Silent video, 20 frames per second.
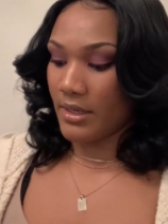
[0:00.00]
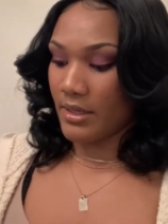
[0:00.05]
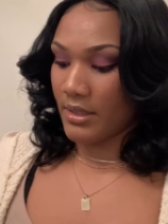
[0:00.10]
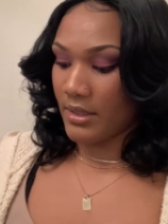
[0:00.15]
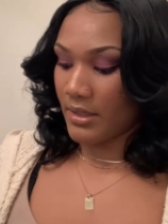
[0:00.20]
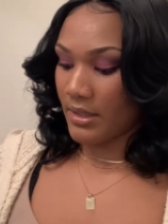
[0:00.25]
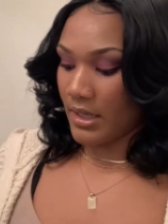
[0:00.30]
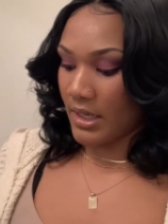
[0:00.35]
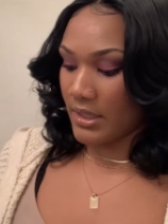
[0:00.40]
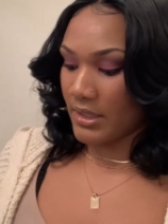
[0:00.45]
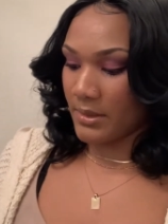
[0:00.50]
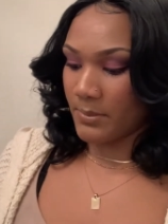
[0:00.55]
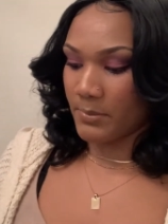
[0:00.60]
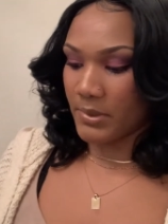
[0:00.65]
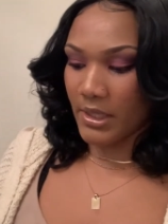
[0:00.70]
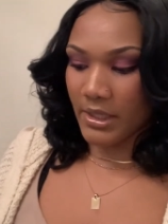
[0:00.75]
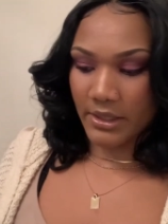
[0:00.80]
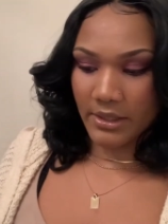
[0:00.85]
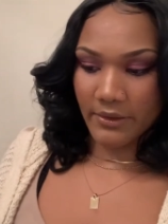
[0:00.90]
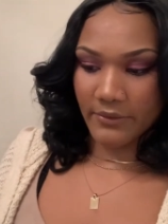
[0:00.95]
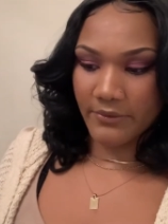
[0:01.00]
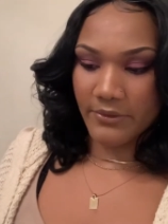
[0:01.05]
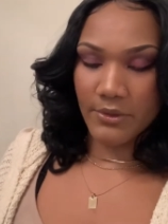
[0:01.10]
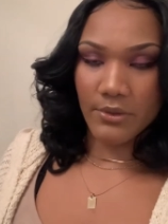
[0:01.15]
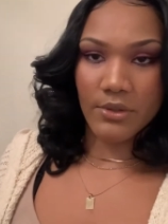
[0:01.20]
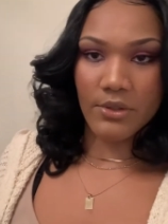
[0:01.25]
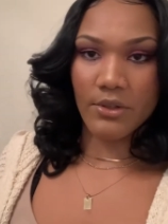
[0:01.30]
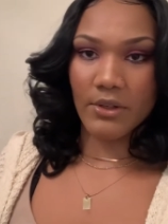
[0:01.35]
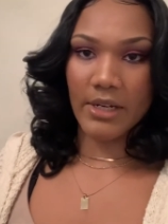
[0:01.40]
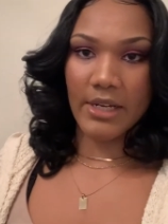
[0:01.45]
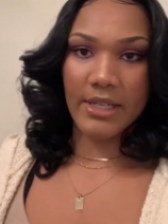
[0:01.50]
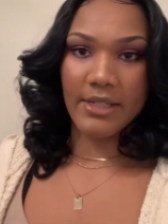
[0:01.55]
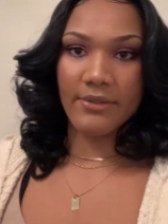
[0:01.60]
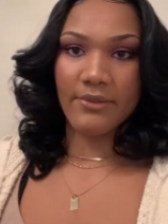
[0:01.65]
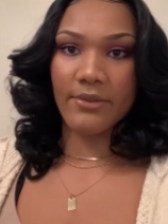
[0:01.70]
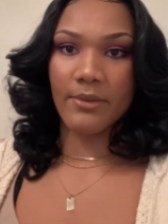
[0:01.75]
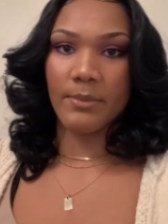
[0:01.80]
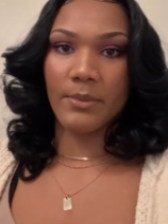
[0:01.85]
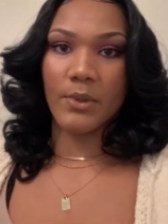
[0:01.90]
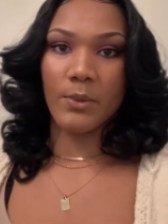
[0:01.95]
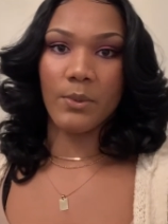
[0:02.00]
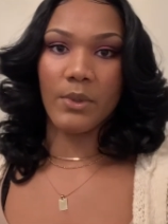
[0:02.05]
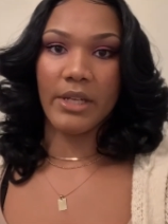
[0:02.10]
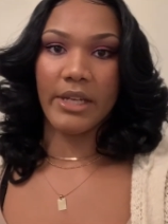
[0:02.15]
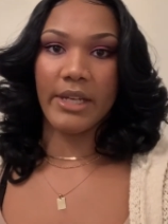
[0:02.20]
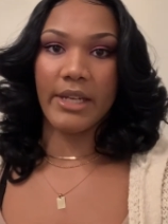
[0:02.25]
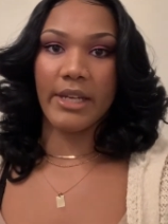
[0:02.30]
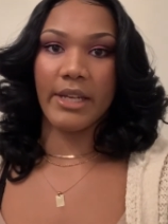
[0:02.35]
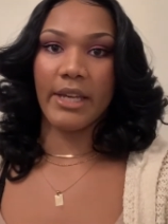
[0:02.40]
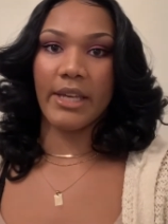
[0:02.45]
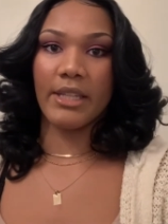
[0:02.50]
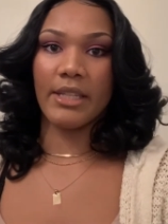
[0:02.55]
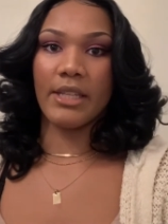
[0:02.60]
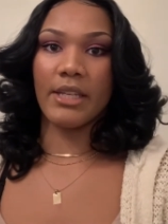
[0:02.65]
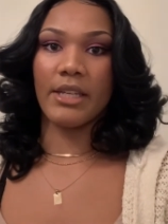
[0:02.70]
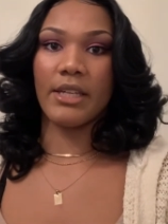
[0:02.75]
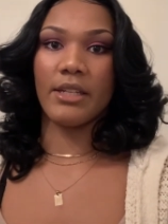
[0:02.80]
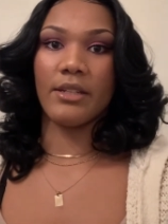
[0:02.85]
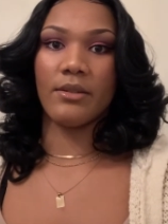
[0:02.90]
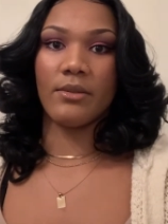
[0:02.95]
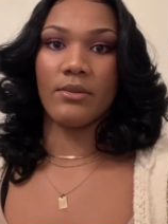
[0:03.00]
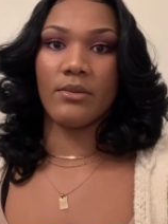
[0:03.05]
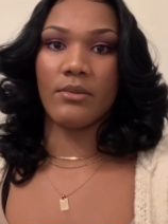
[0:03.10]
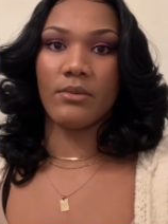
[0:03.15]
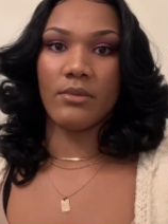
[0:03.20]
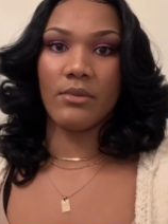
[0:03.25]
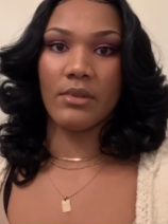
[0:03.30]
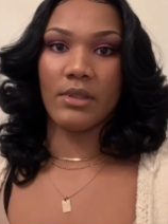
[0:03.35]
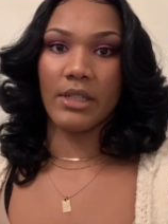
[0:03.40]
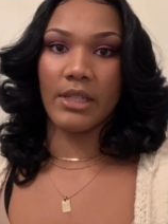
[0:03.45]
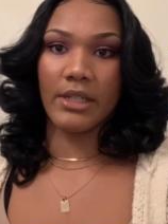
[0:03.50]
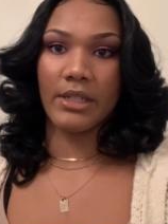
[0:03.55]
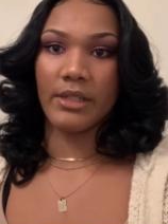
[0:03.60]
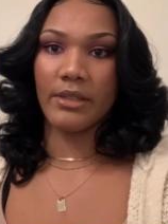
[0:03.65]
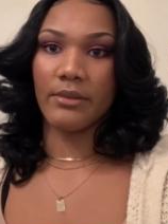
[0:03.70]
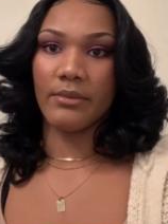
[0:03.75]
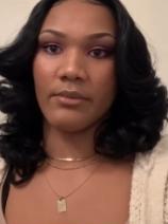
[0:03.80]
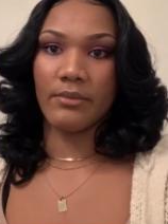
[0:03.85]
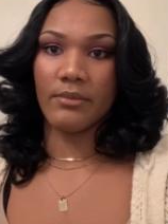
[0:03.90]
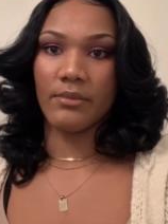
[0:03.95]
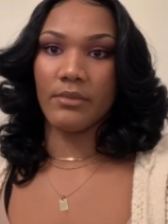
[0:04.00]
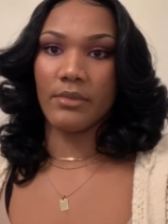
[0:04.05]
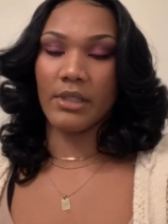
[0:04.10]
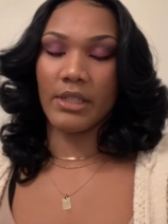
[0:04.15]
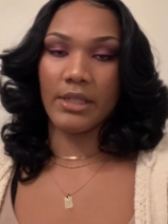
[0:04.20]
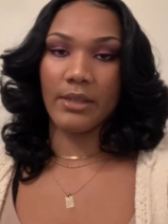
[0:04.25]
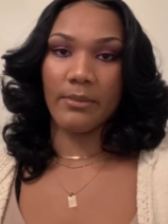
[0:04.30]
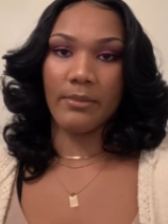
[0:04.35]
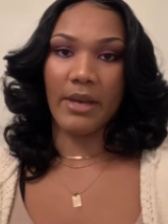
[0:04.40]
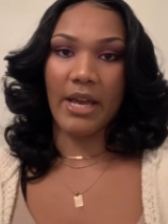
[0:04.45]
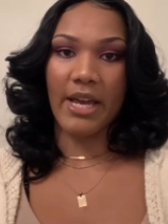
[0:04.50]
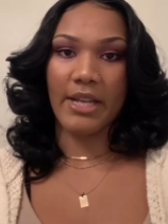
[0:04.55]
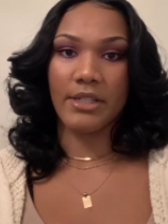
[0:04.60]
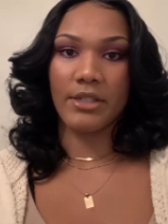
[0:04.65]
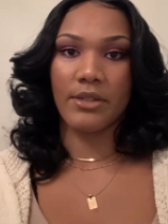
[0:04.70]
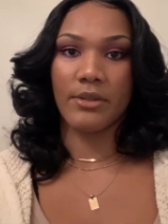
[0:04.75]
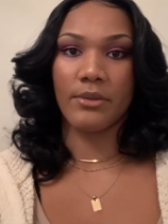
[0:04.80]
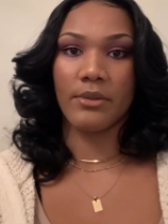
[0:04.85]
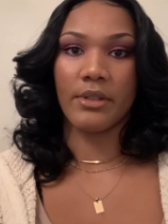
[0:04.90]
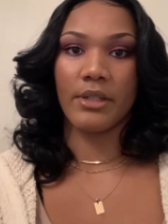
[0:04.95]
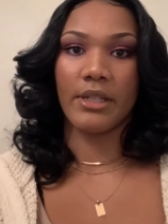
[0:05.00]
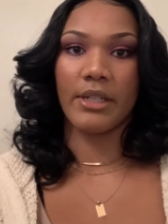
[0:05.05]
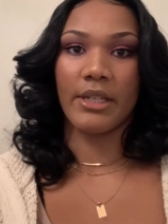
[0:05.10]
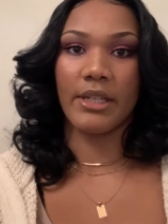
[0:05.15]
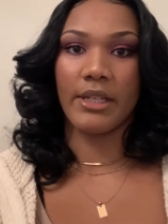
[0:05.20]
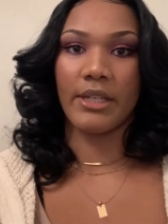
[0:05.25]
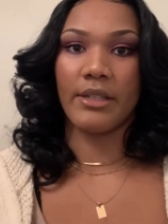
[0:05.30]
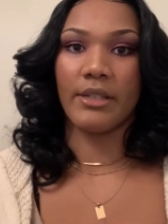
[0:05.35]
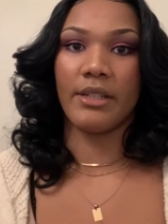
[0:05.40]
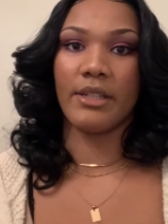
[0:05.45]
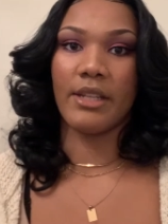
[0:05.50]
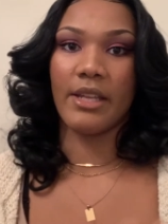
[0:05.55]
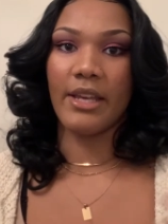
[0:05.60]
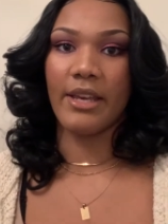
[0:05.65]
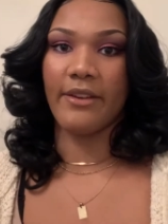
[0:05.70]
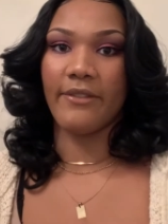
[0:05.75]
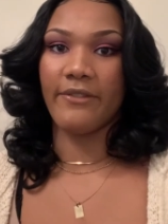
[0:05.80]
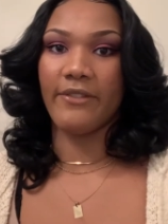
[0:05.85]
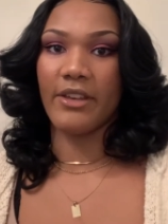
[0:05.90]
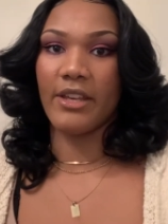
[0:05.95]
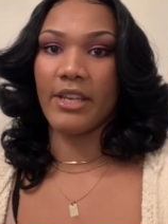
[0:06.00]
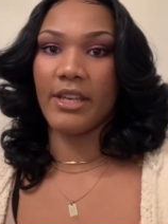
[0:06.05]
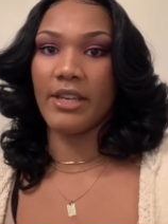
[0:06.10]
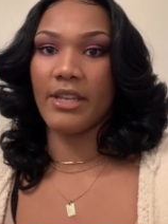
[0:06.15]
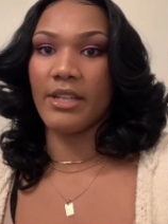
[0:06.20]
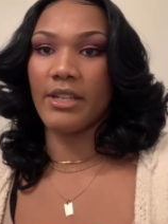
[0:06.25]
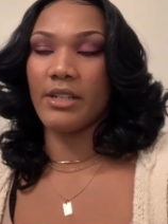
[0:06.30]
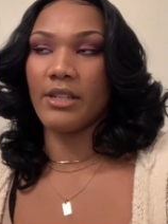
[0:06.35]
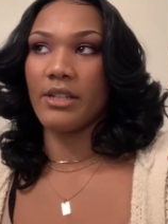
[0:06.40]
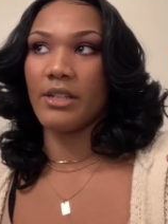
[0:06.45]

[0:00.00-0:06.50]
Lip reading: just plucked a few strands from the wig and then lit a match to it, and if it